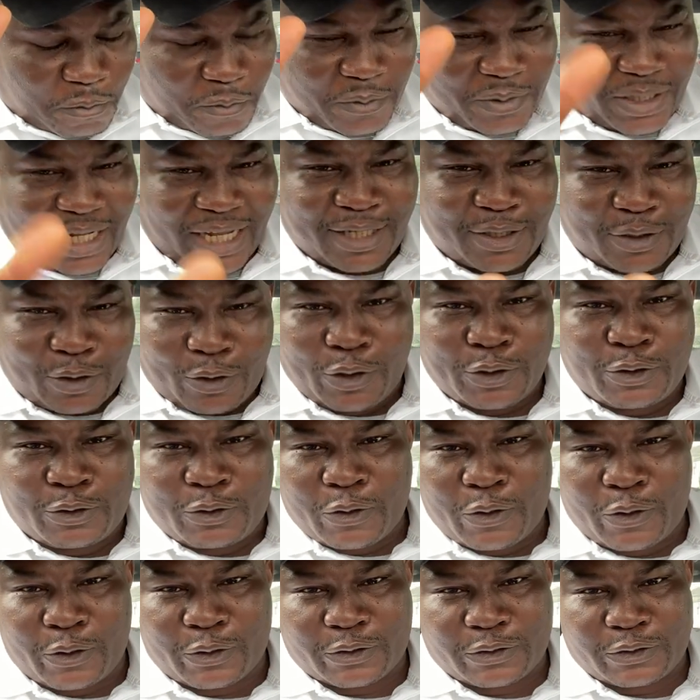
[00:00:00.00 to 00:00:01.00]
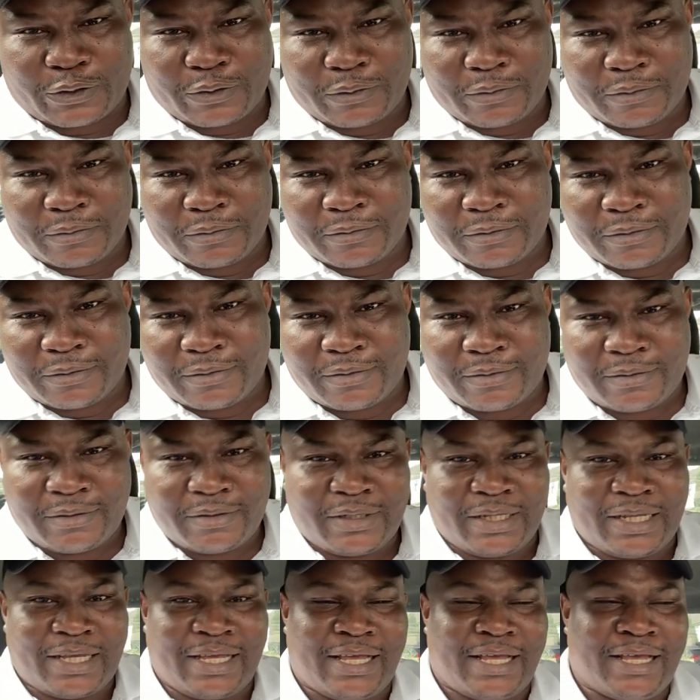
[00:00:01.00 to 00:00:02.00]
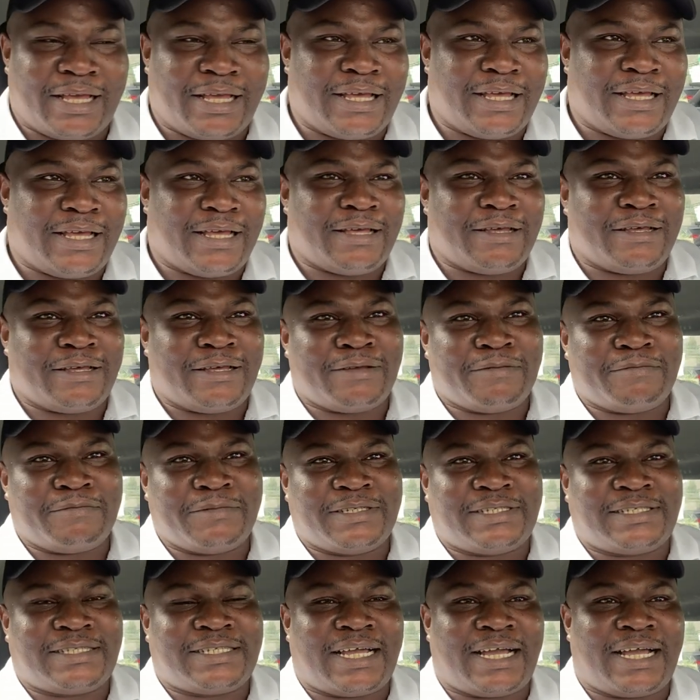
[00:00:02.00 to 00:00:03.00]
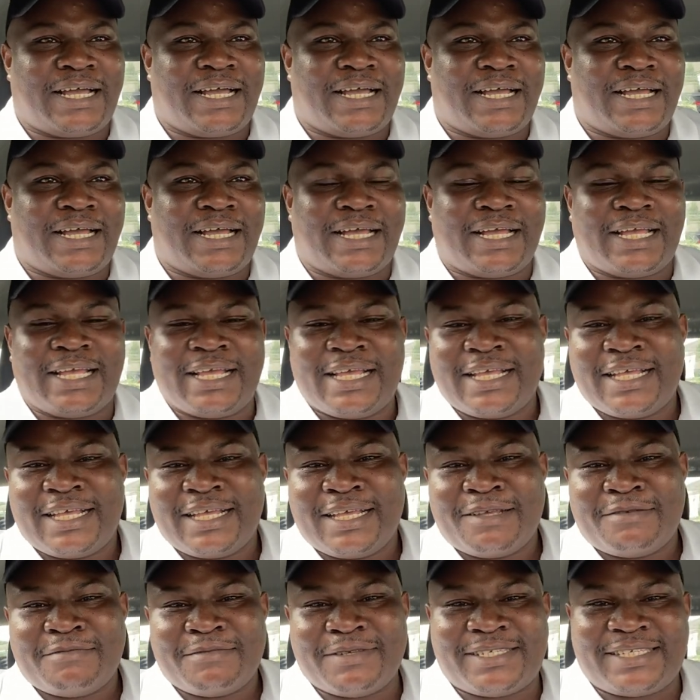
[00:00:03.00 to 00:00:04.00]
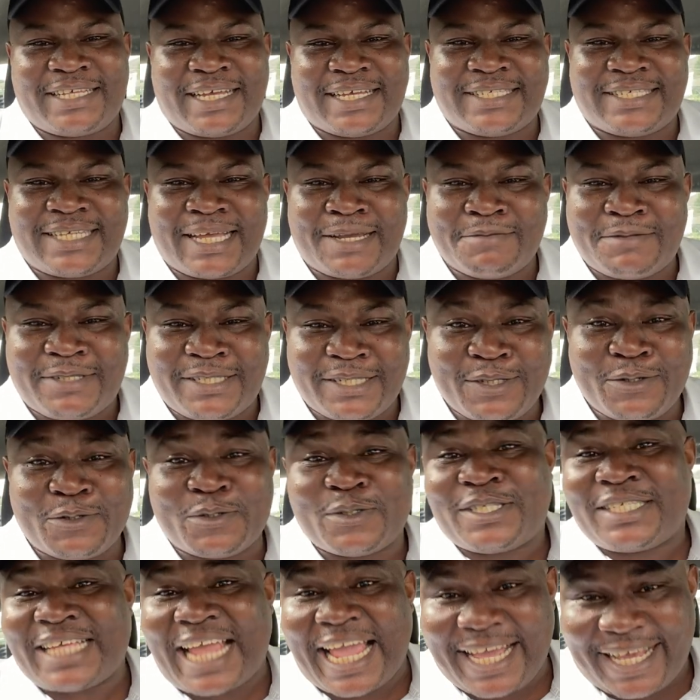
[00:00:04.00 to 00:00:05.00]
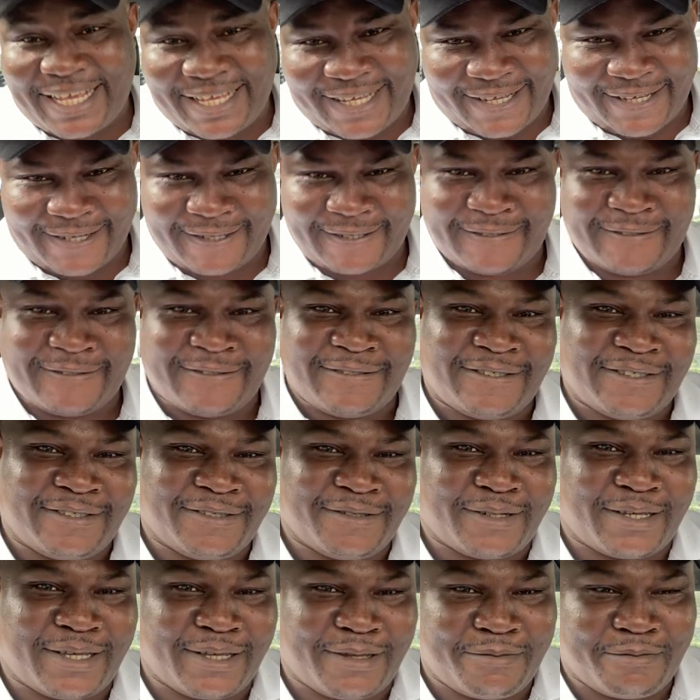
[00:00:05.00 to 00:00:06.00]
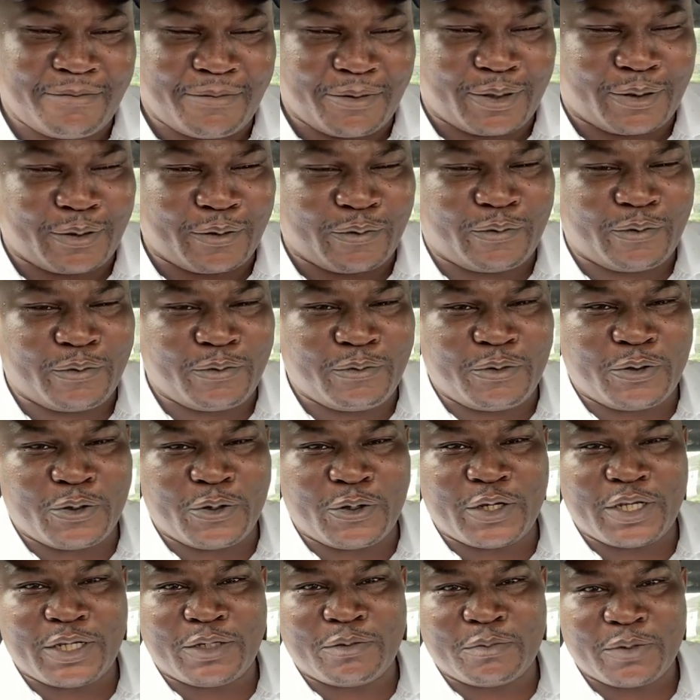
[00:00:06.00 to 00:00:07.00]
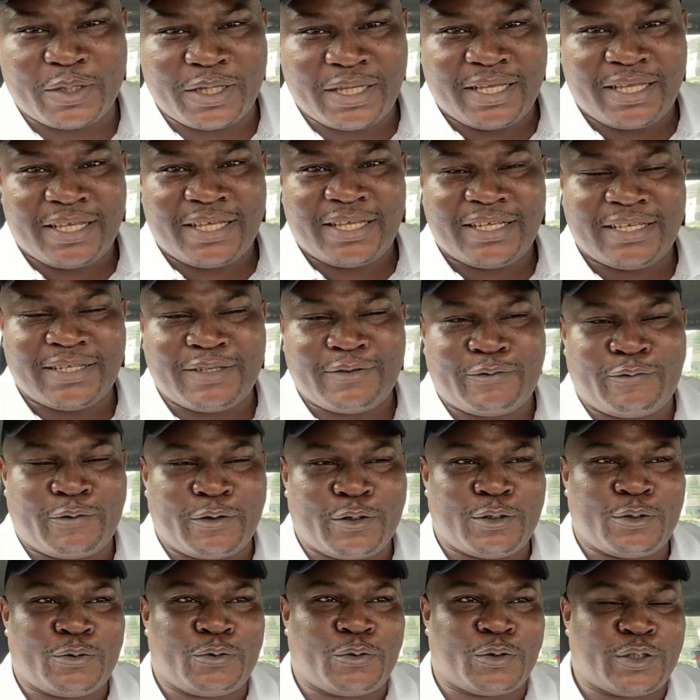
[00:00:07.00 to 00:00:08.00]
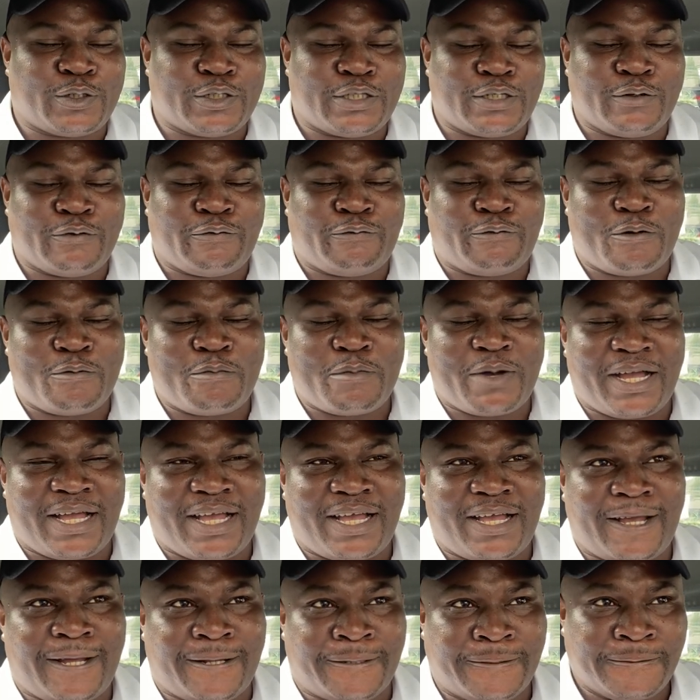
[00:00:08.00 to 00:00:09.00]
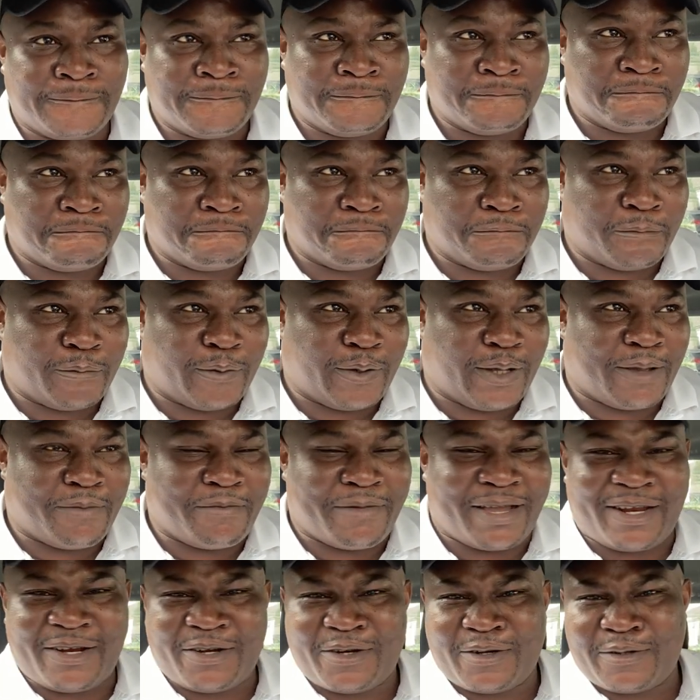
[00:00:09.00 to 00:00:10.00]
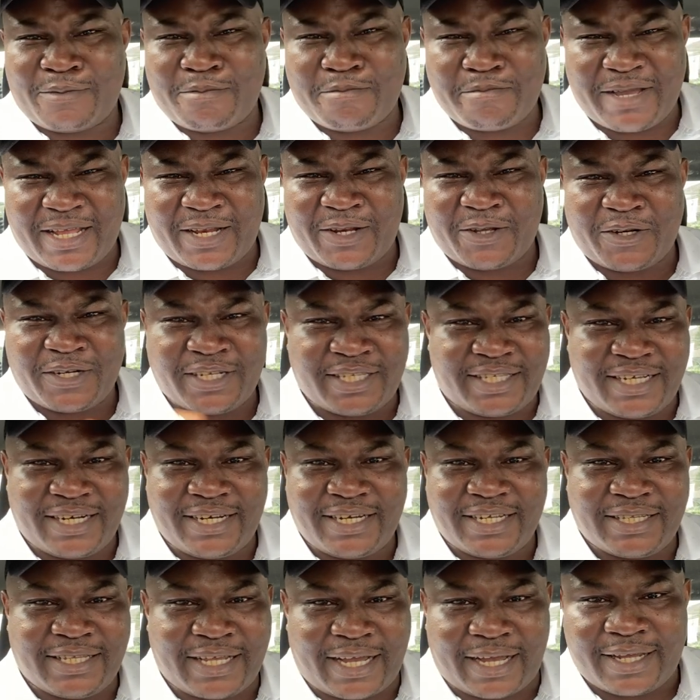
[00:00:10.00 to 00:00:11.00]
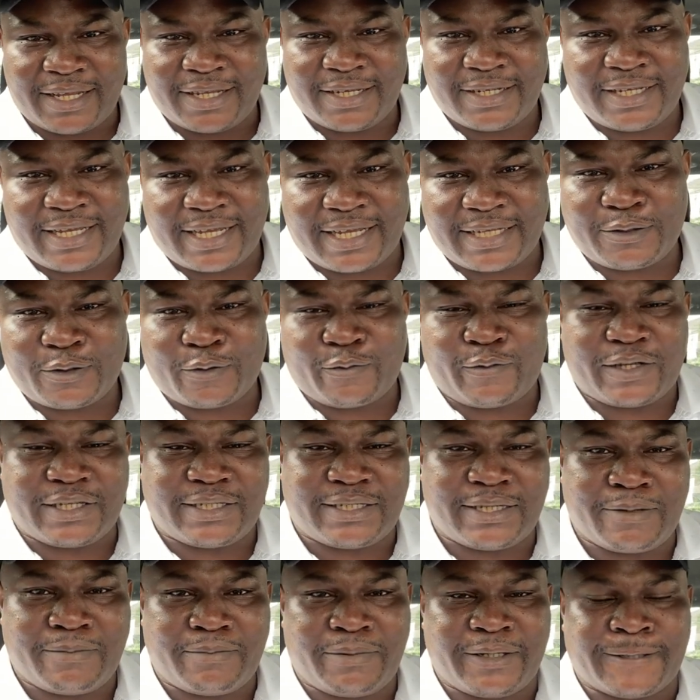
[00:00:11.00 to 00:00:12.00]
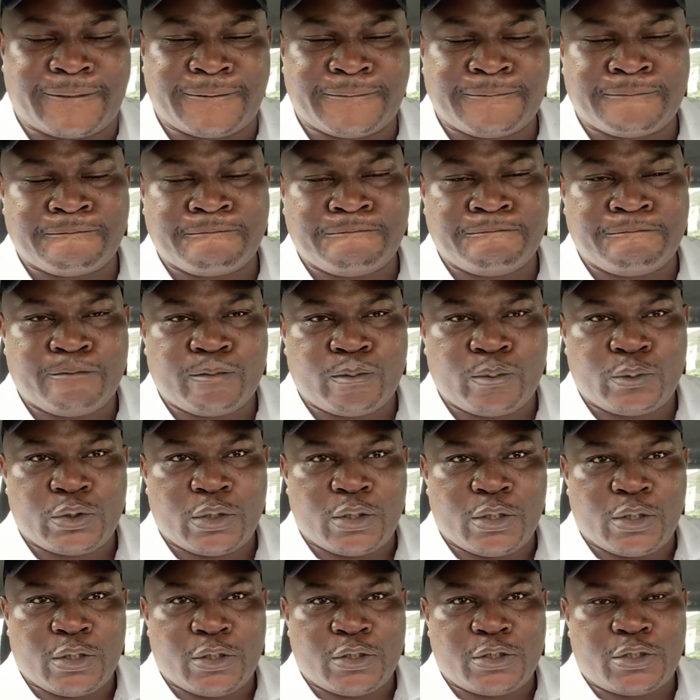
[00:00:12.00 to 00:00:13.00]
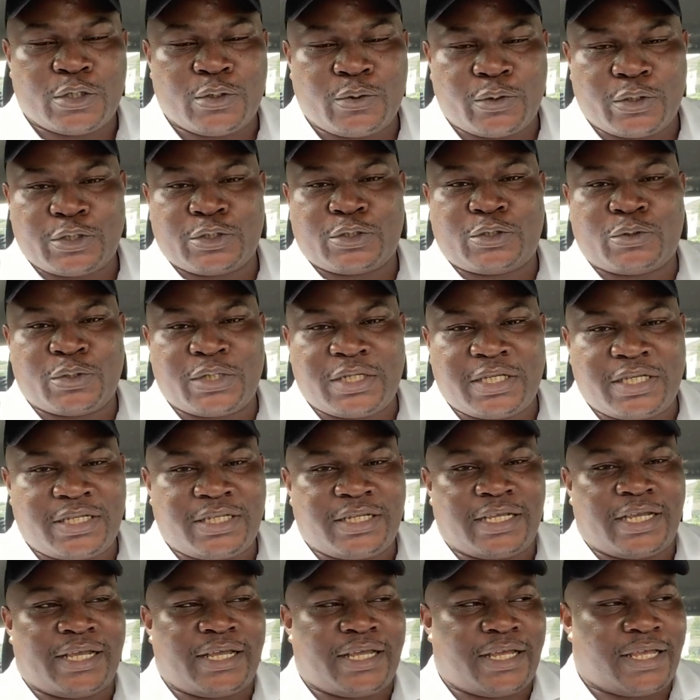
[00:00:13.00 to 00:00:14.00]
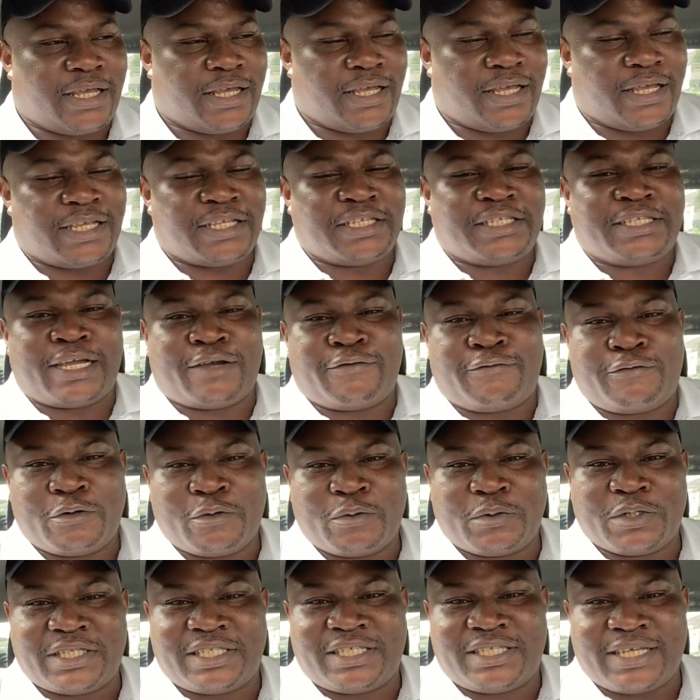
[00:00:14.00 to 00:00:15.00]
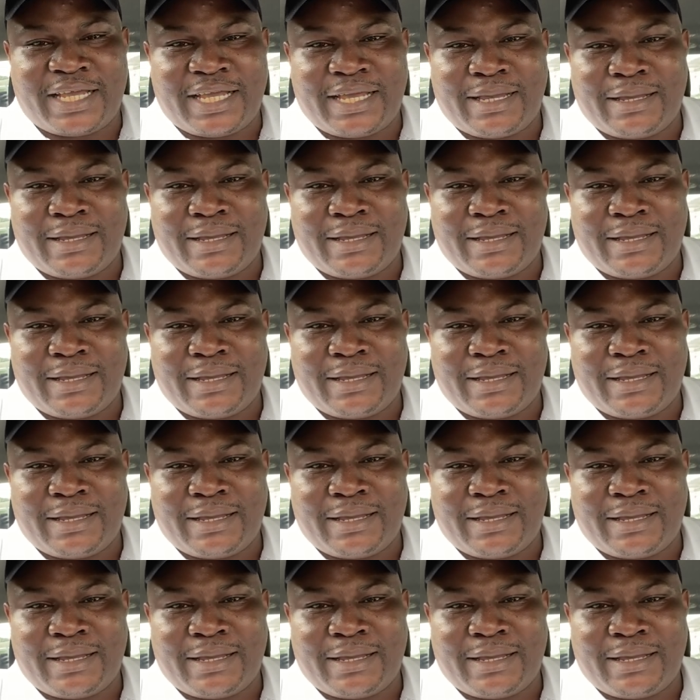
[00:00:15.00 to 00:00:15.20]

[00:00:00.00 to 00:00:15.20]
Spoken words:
that is close to us. Mr. Samson Osagie. Okay, most of you know him. It was the former minority leader in the House of Assembly. So he was doing an interview with